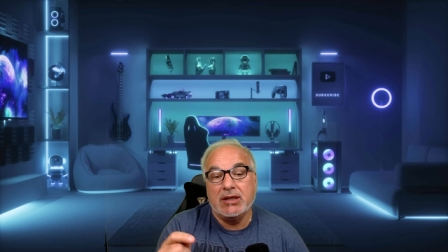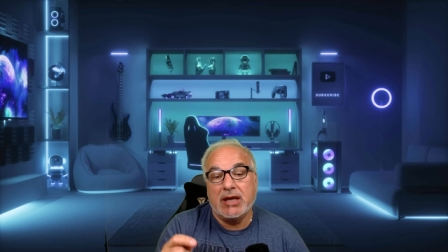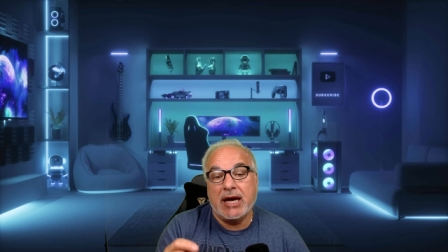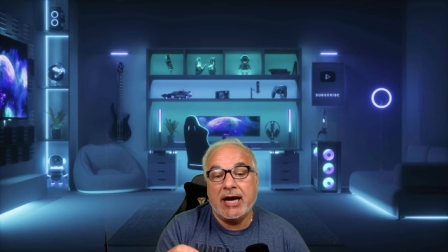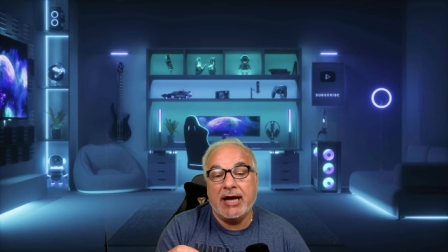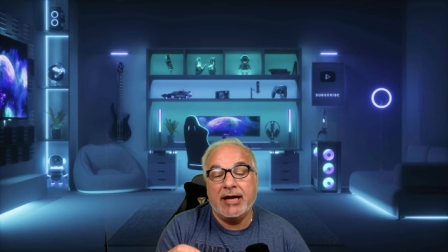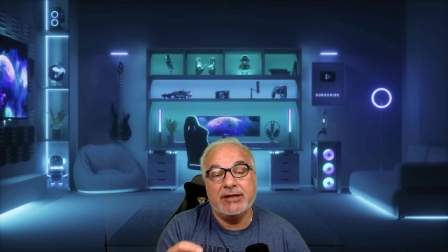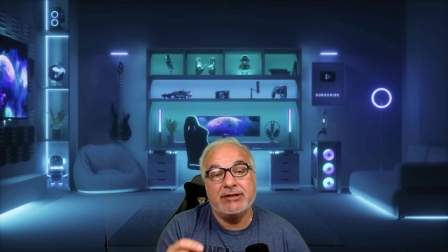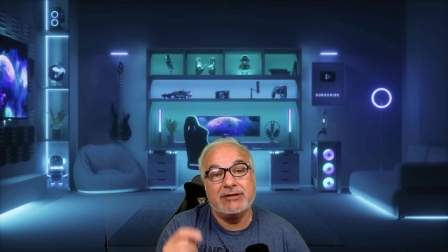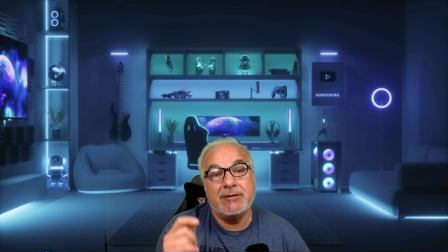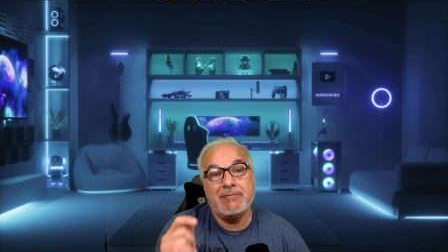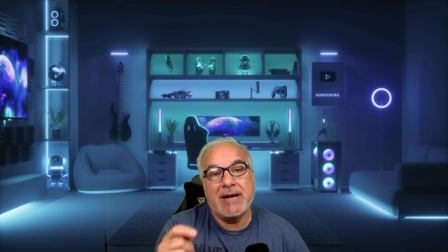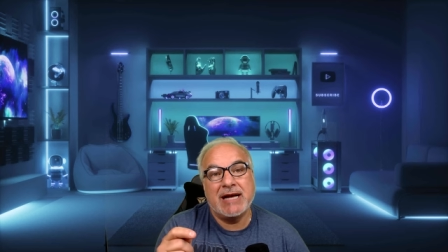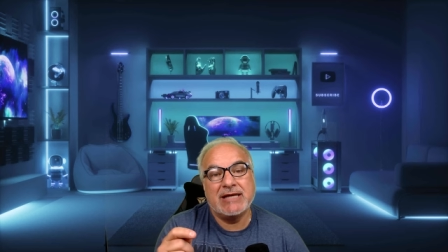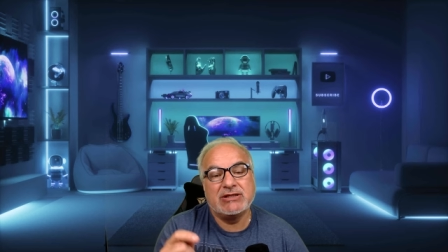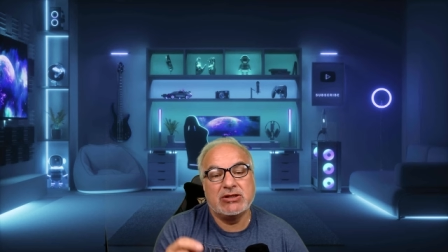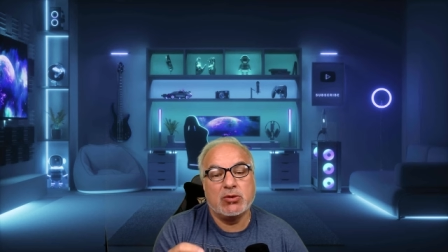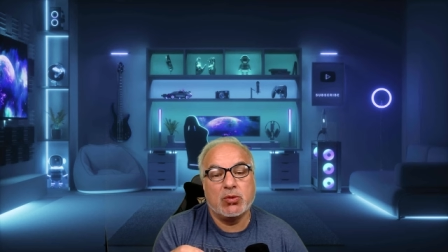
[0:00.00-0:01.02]
uh, to
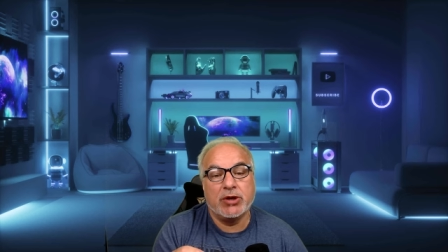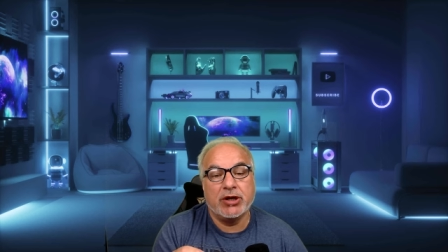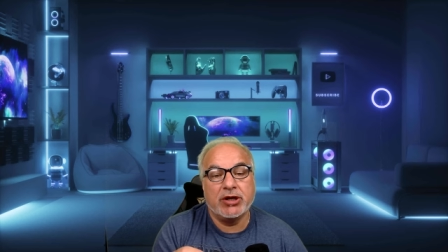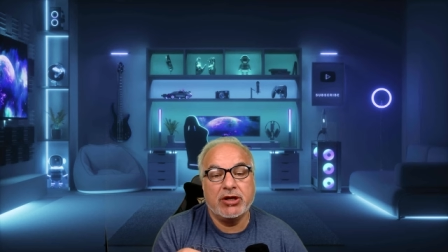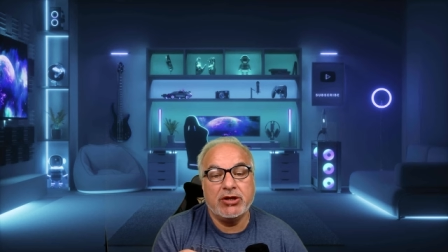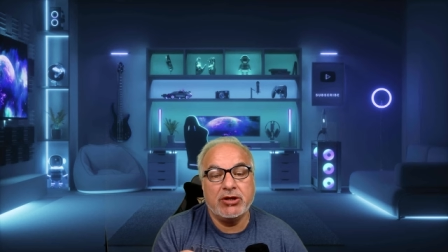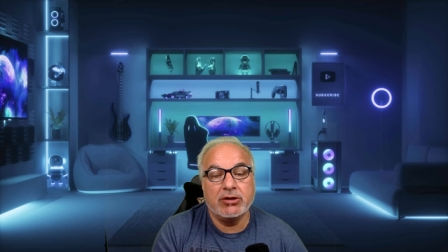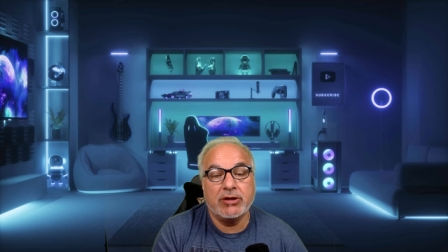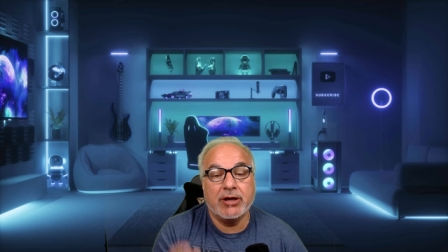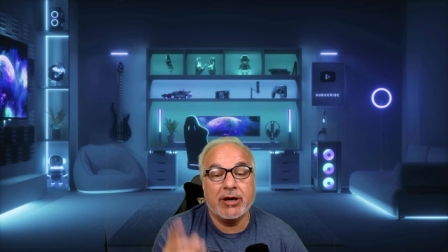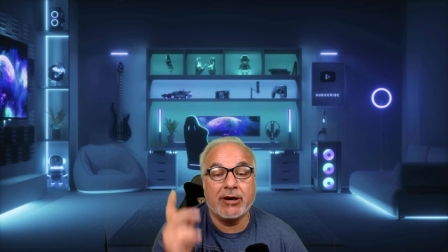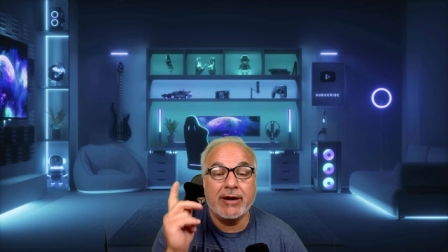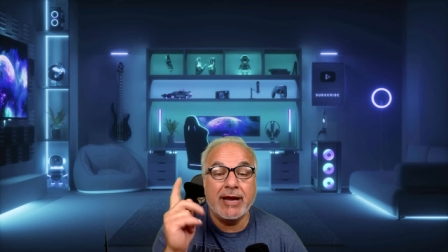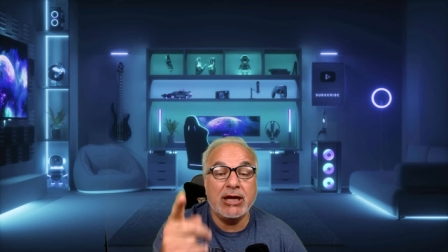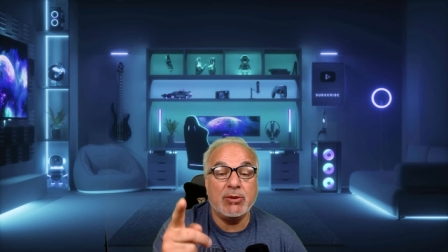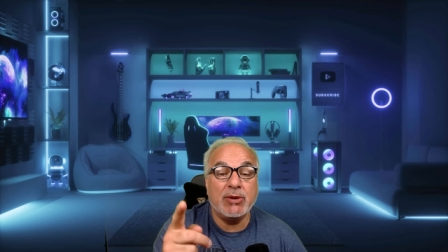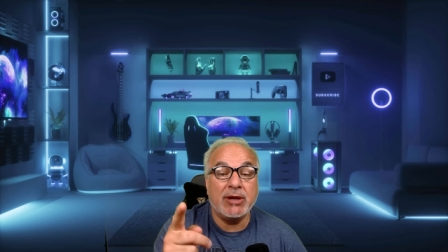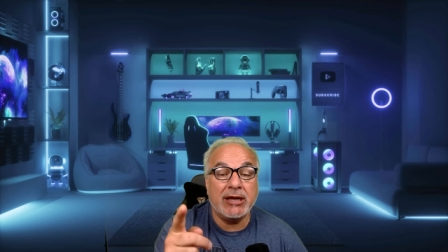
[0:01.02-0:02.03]
master working your gear.
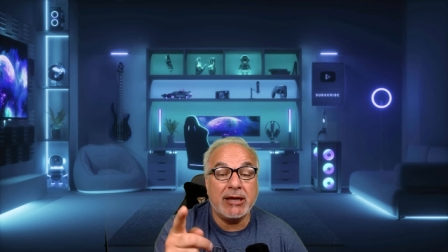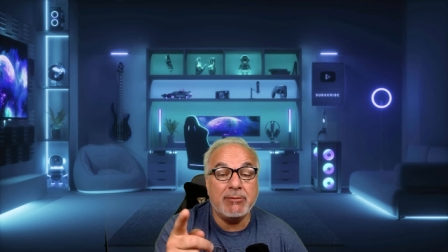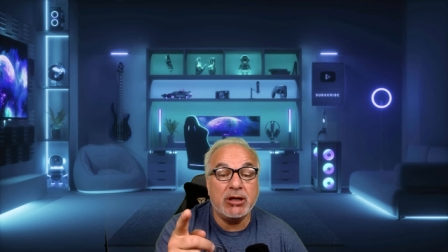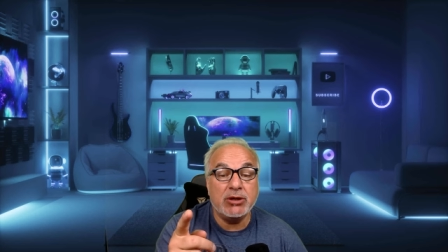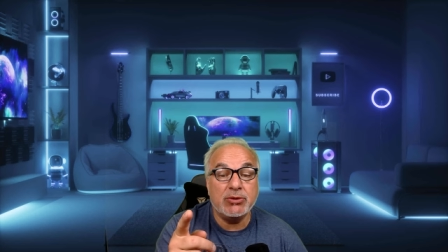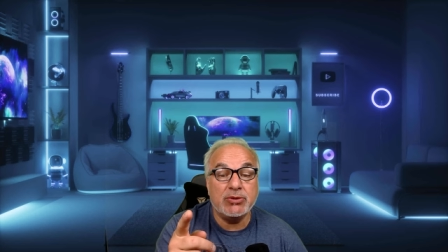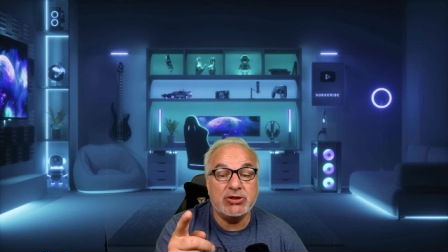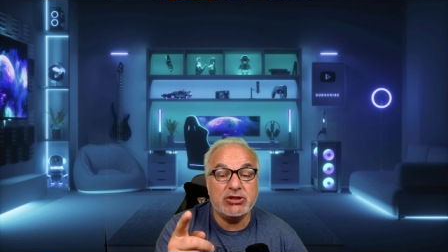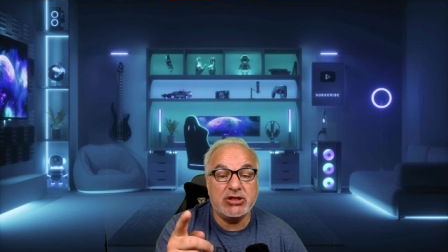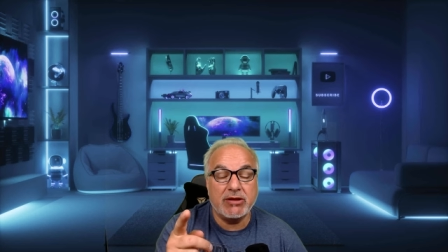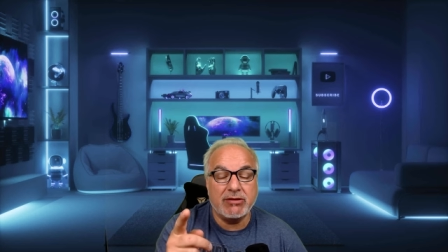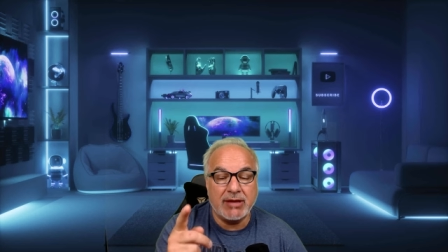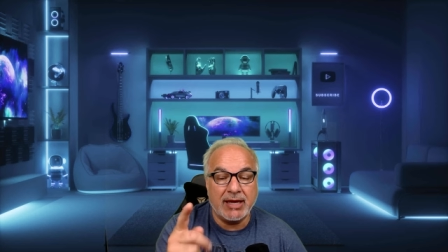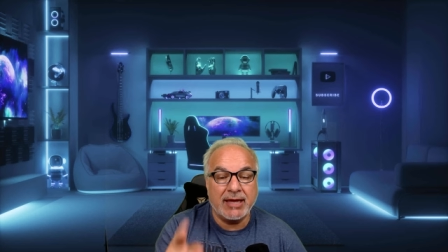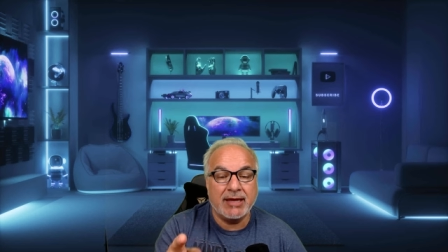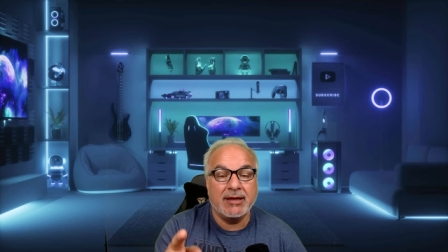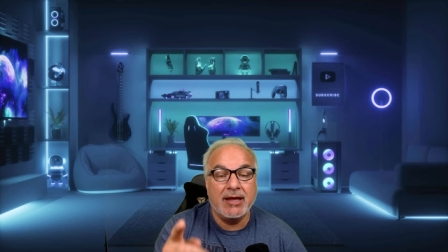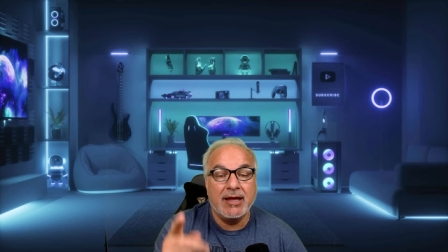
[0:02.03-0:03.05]
Anyway, let me know what you
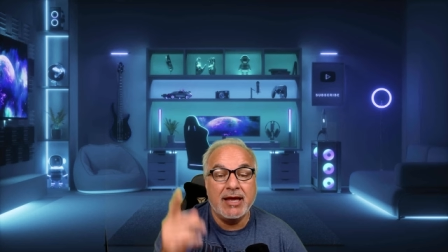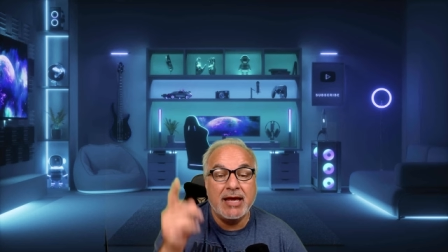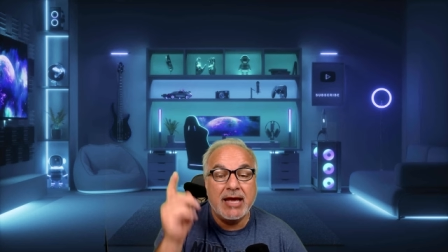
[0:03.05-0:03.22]
think.